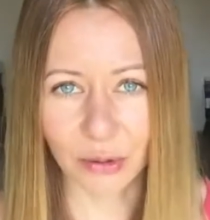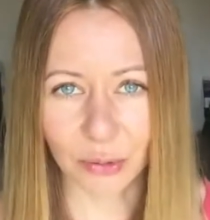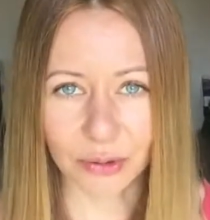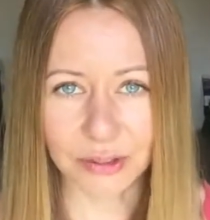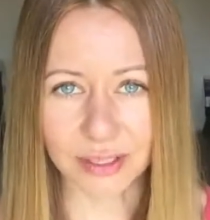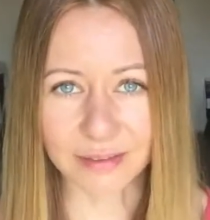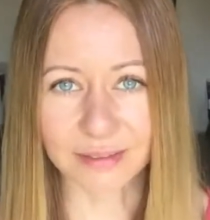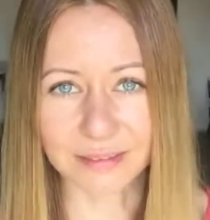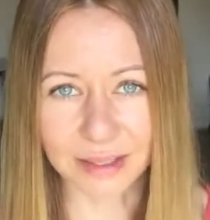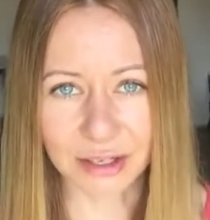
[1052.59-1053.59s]
or the
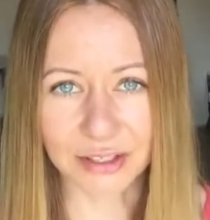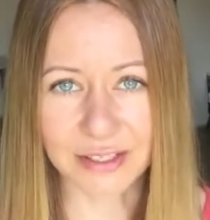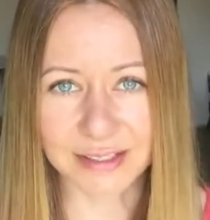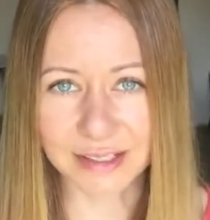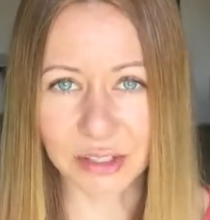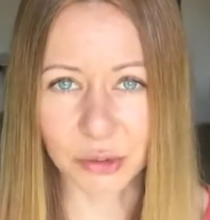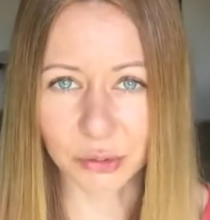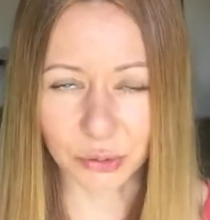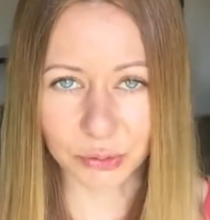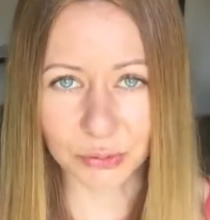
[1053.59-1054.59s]
narcissistic
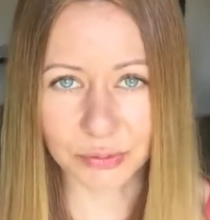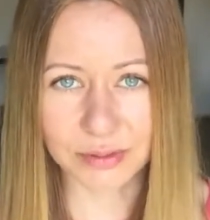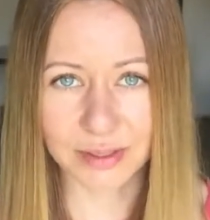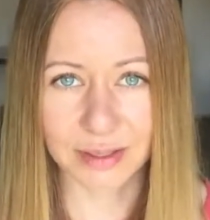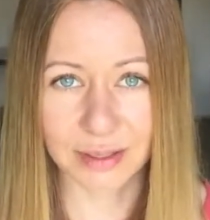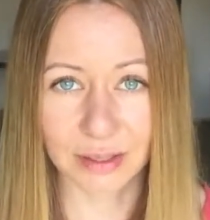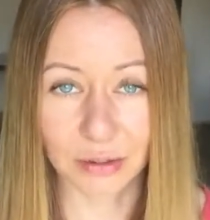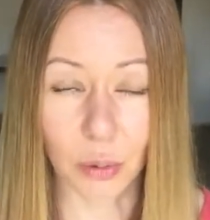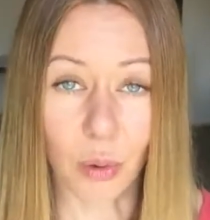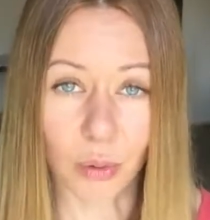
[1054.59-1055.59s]
guru's
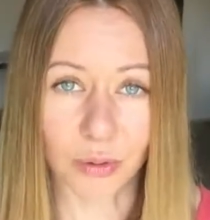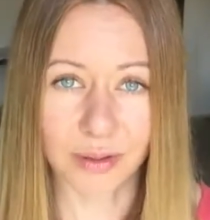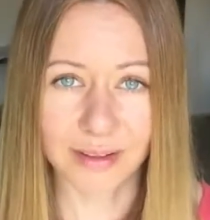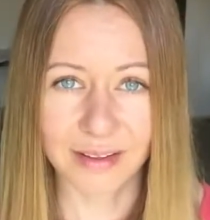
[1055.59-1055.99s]
goal,